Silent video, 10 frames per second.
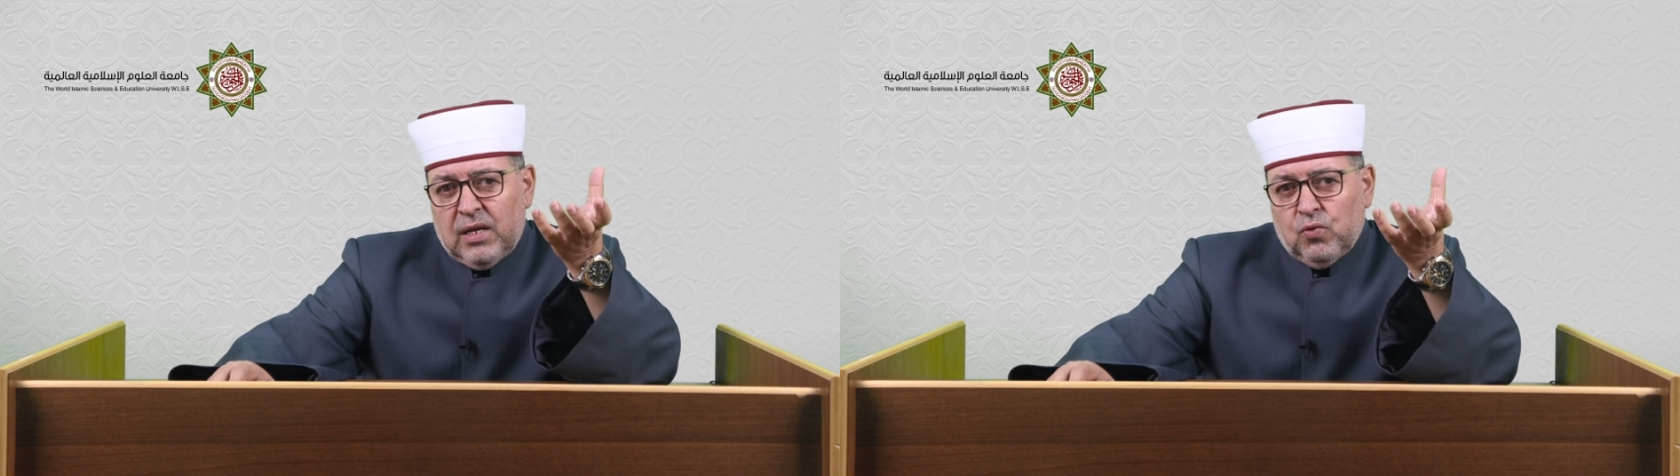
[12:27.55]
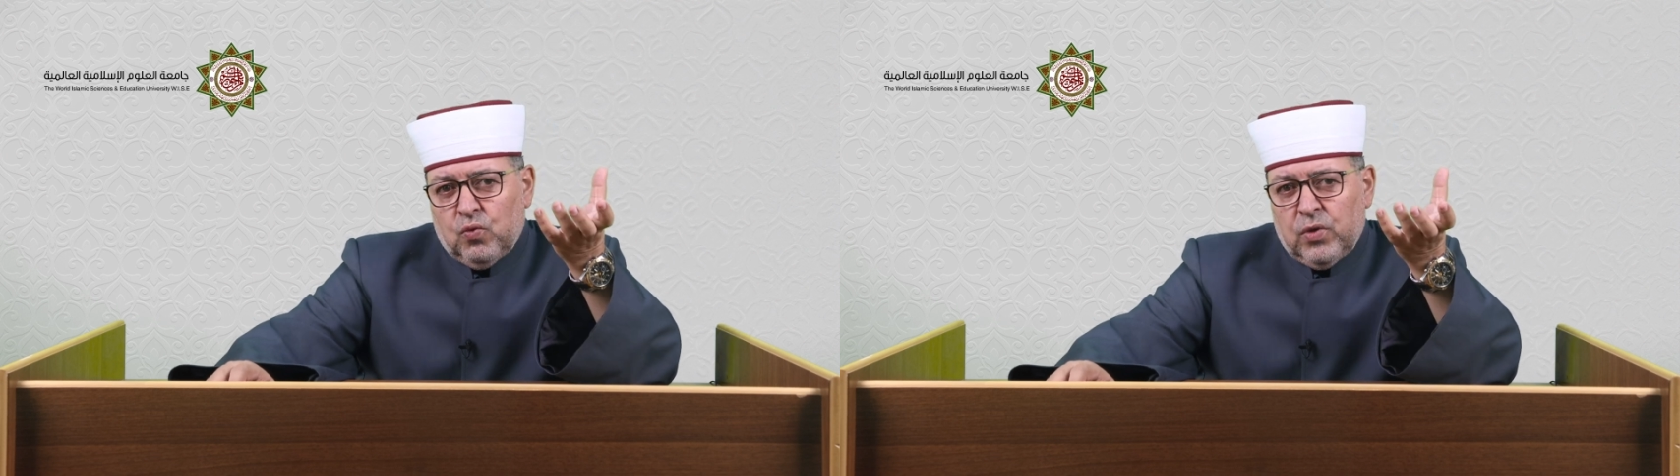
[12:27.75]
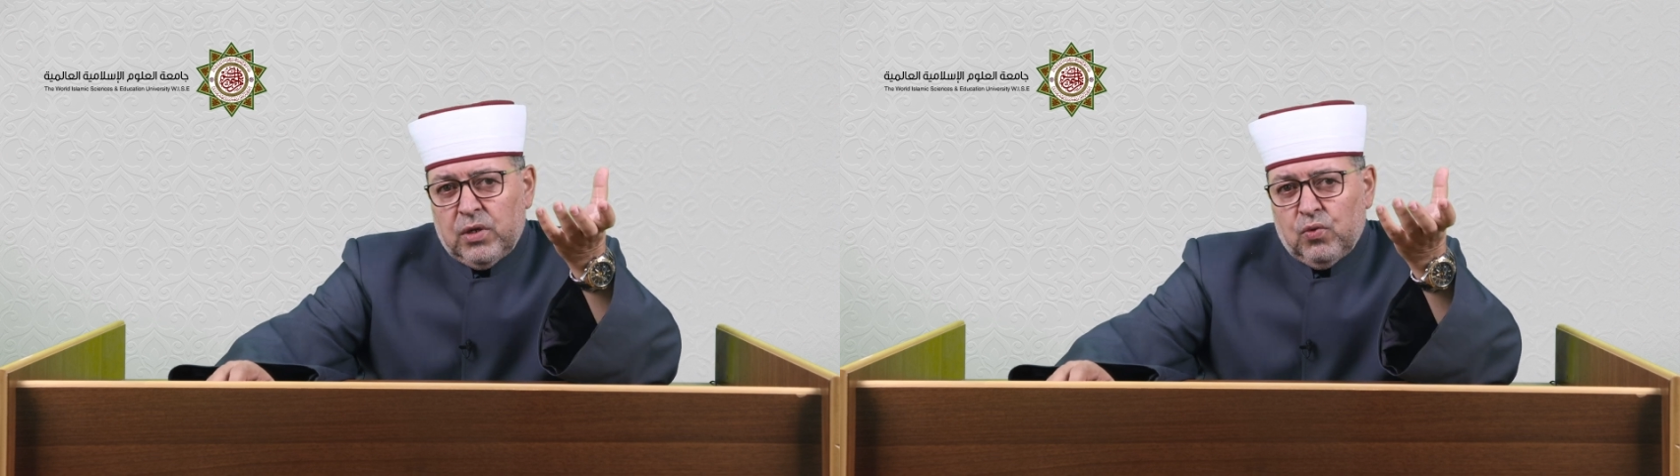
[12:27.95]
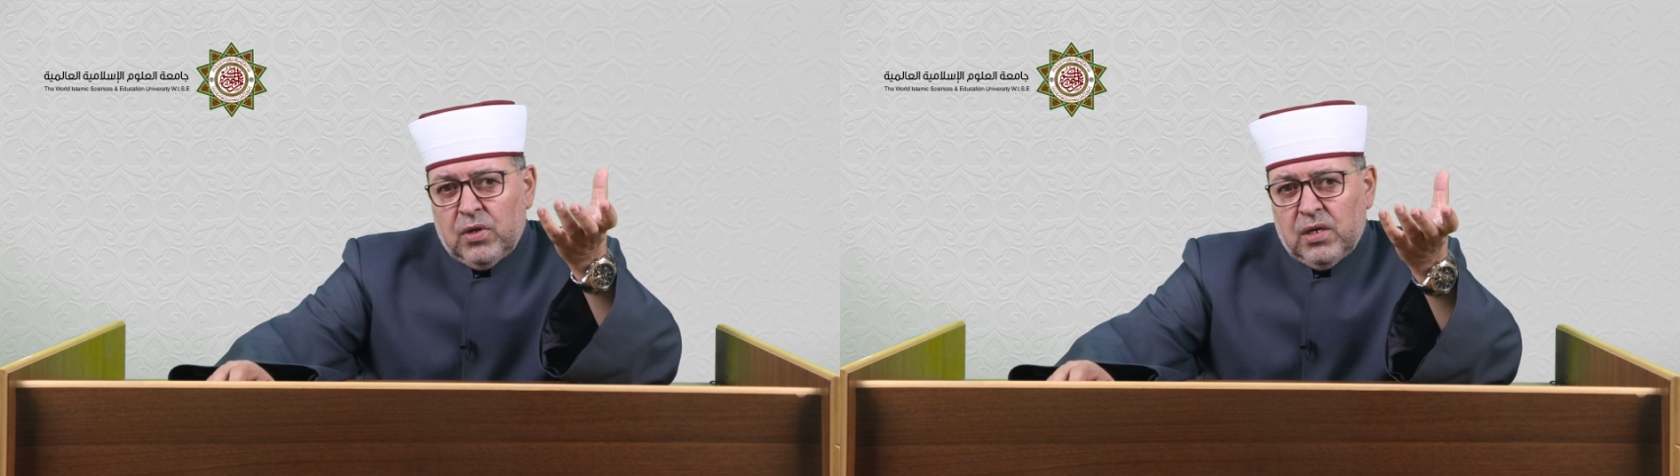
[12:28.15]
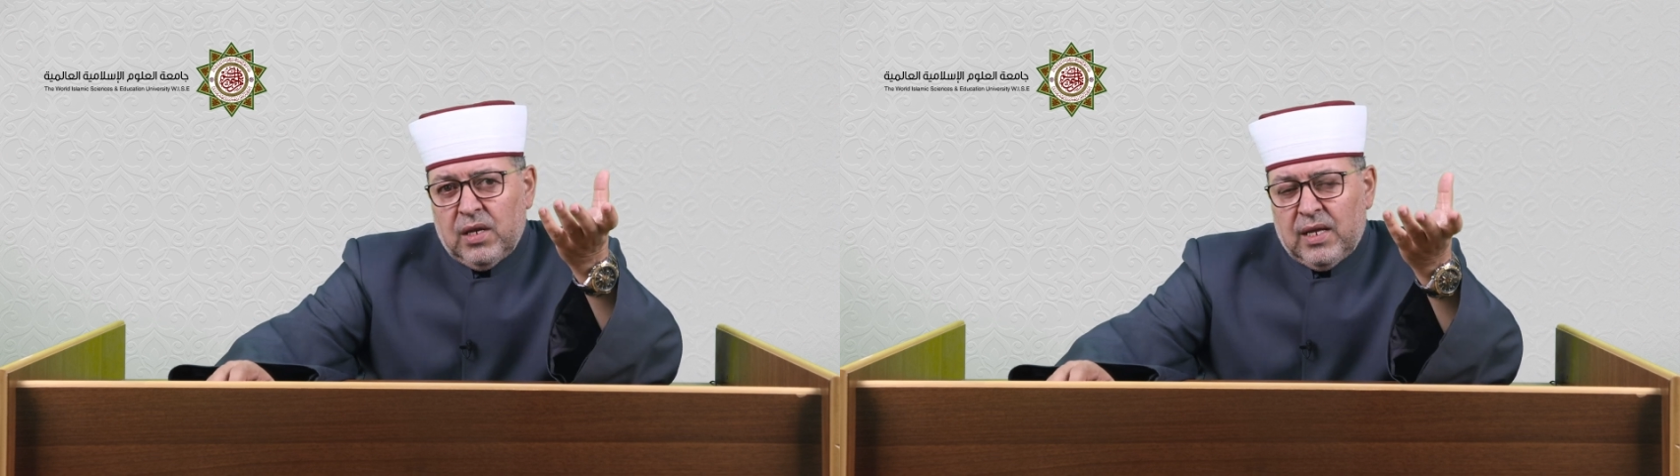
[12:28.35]
we
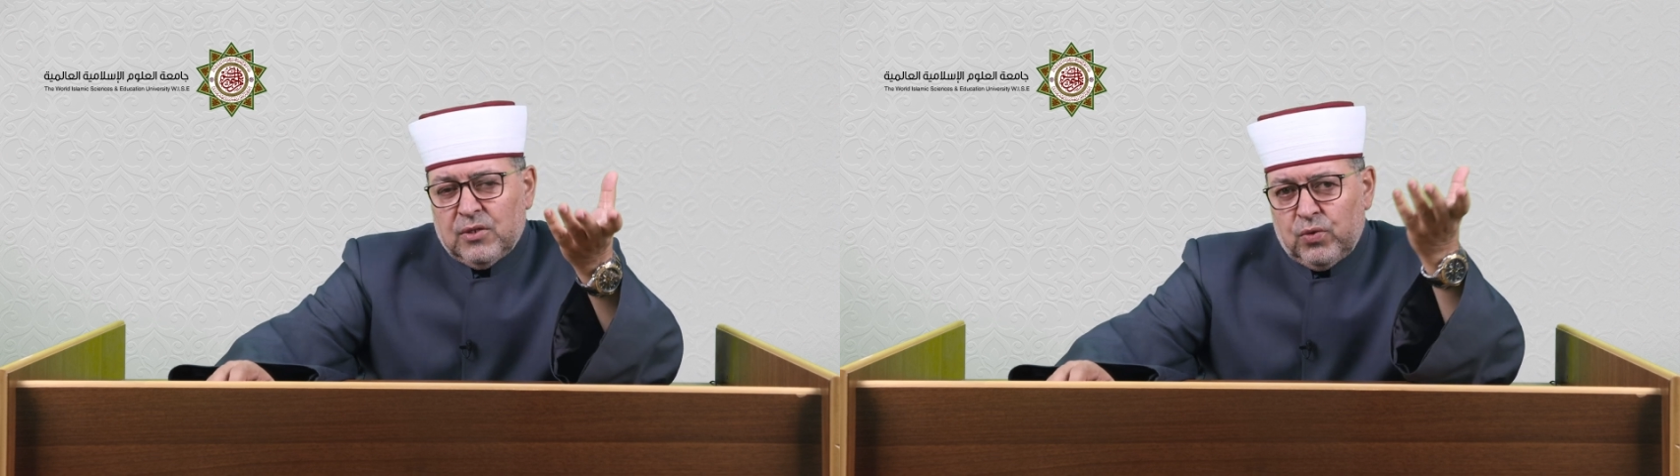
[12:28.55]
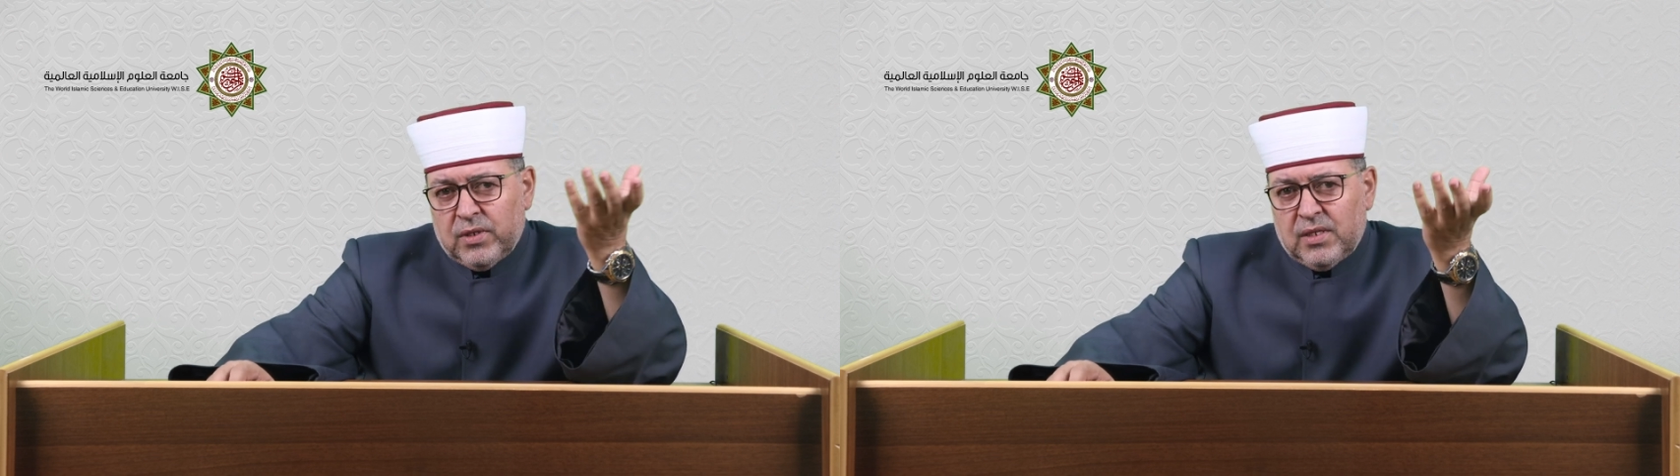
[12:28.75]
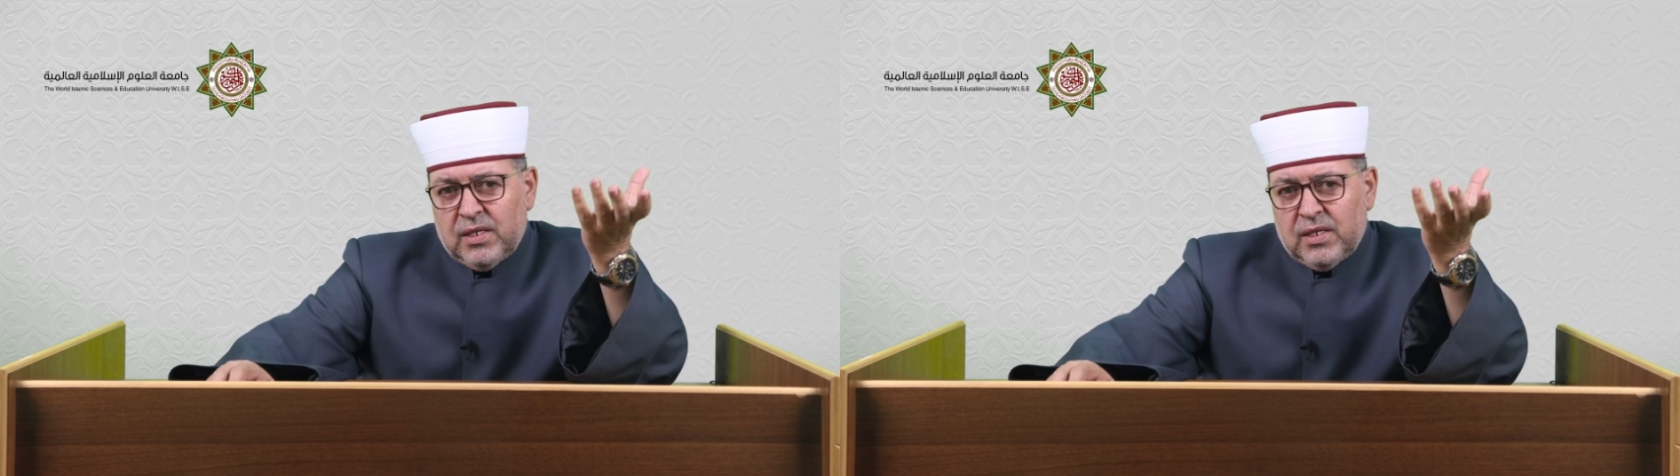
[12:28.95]
will, as we